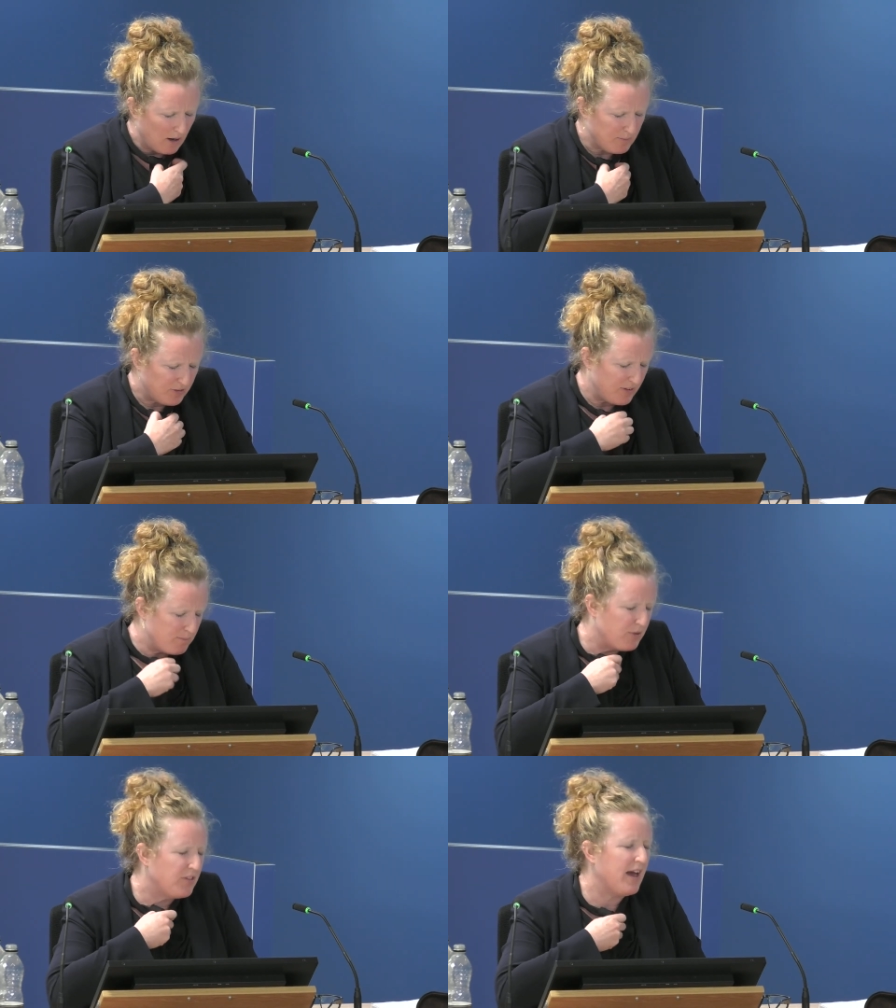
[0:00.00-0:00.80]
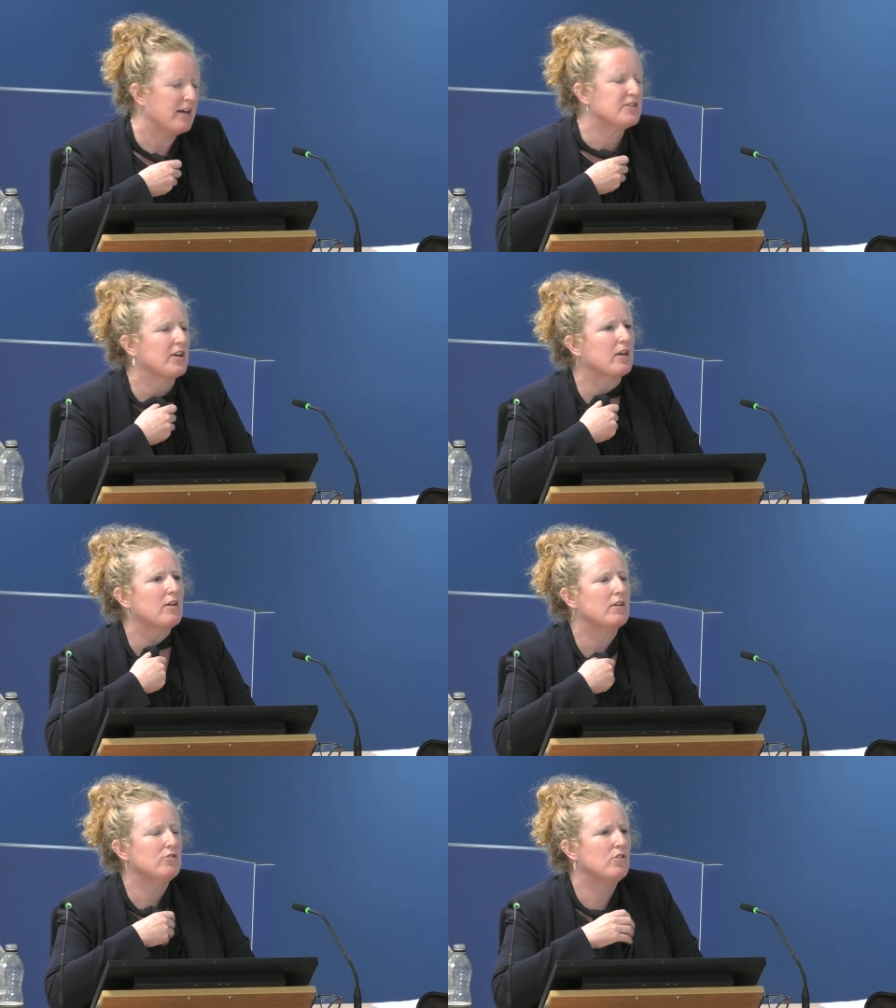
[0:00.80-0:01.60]
sympathetic
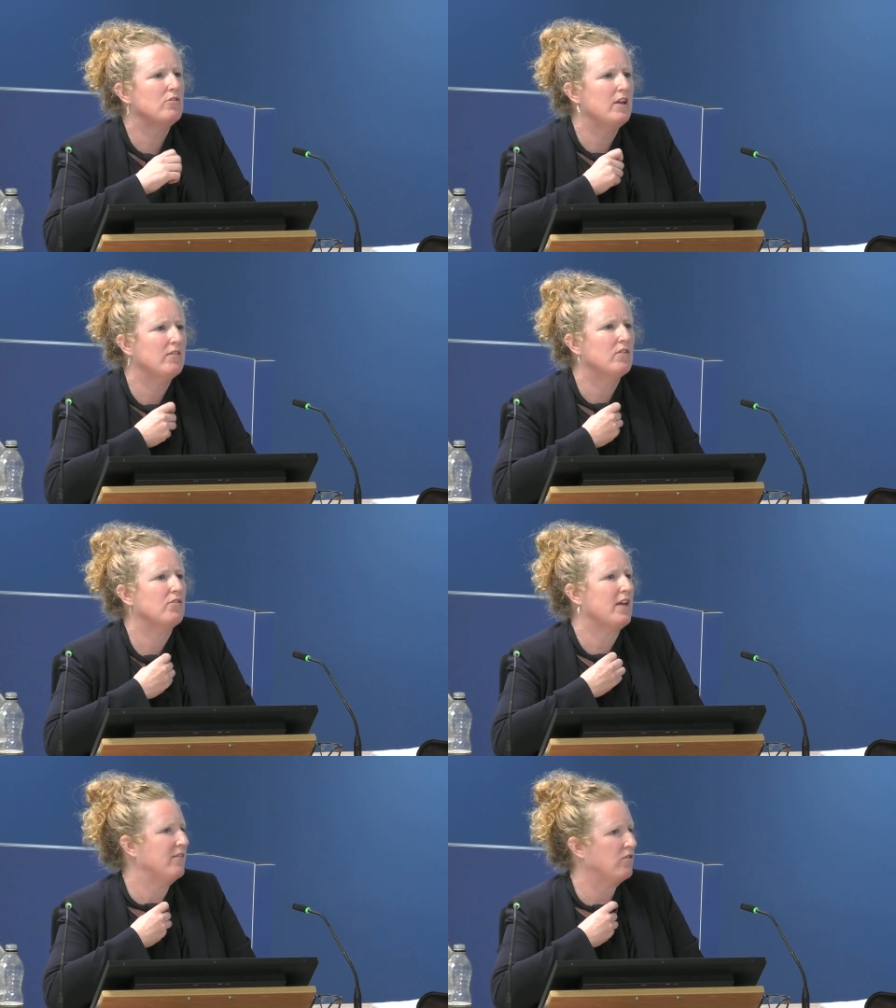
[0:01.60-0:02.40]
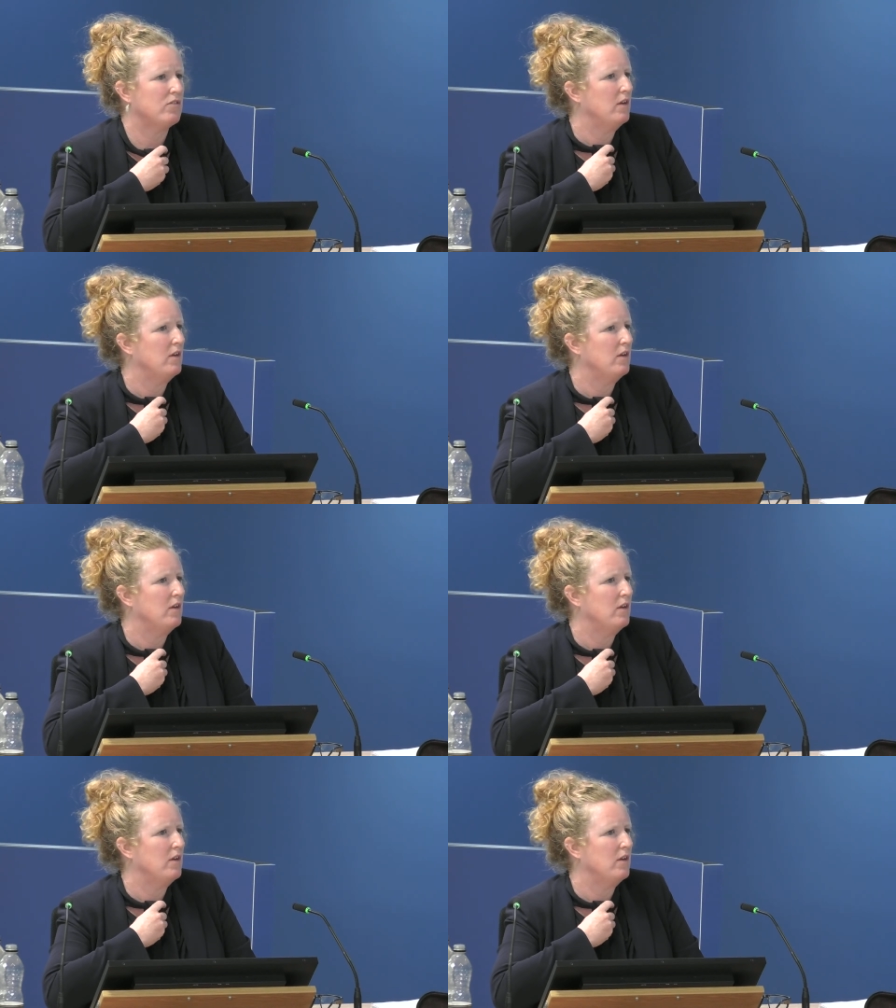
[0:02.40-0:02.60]
in the sense